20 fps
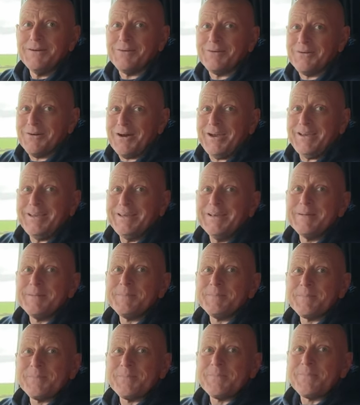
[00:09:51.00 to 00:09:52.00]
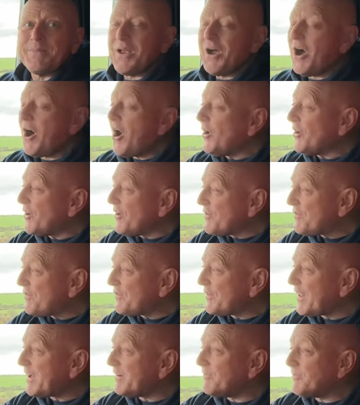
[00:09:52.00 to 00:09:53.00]
right? Mind blown. On a
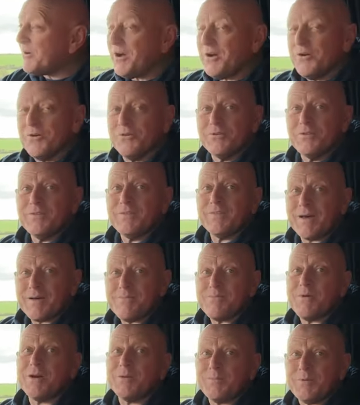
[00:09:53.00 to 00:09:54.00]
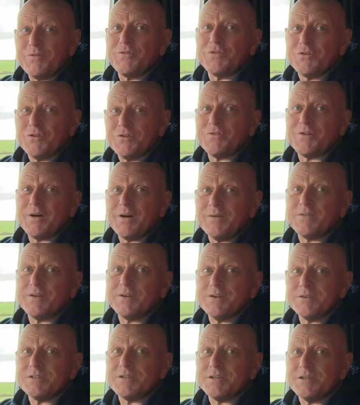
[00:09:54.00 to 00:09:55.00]
flat road, that might be four or five
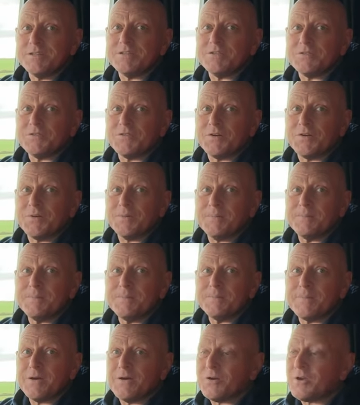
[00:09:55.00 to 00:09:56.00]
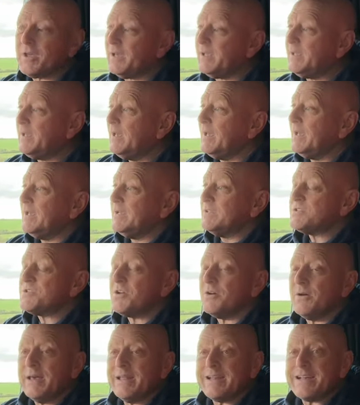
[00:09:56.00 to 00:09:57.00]
gear changes for yeah. him. Okay.
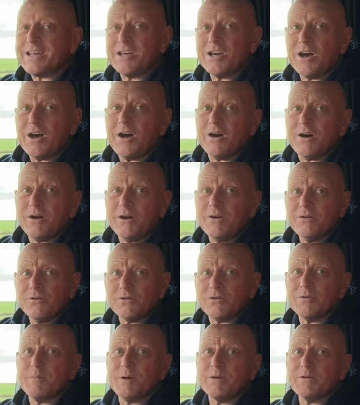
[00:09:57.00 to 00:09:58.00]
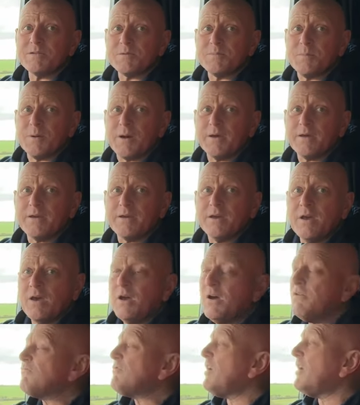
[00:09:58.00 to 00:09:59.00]
So in a car or a motorbike,
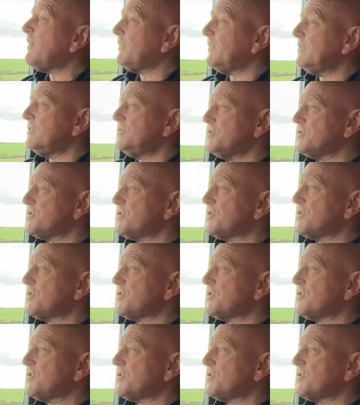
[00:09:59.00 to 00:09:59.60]
rather than just